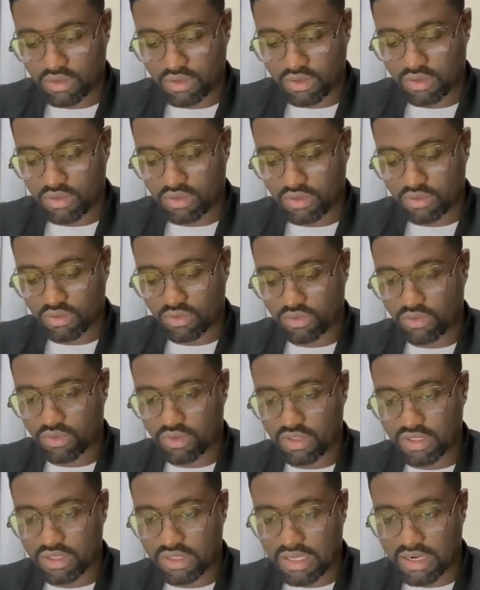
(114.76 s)
So
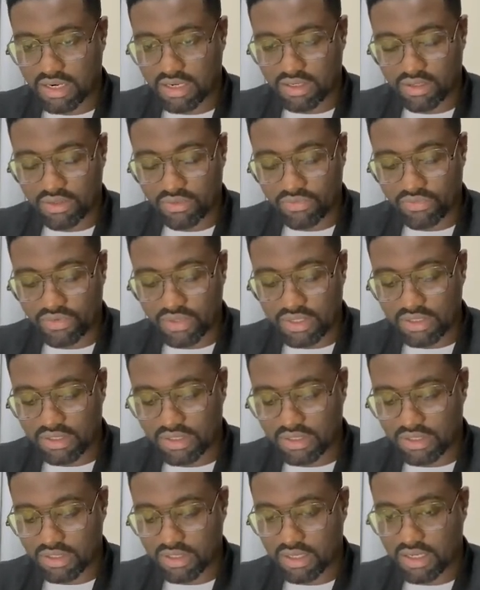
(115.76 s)
these are the different
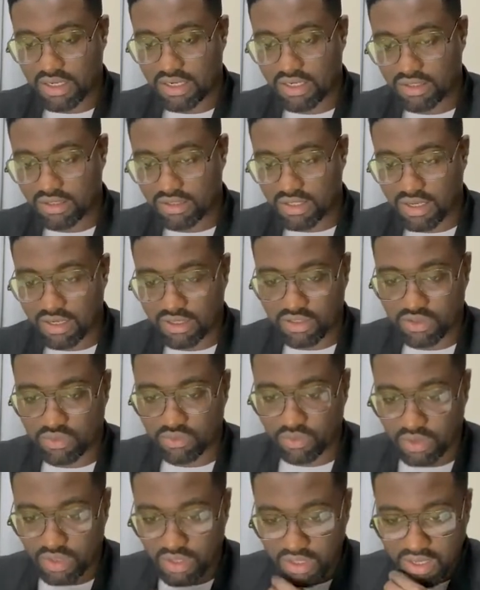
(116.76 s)
heading tags we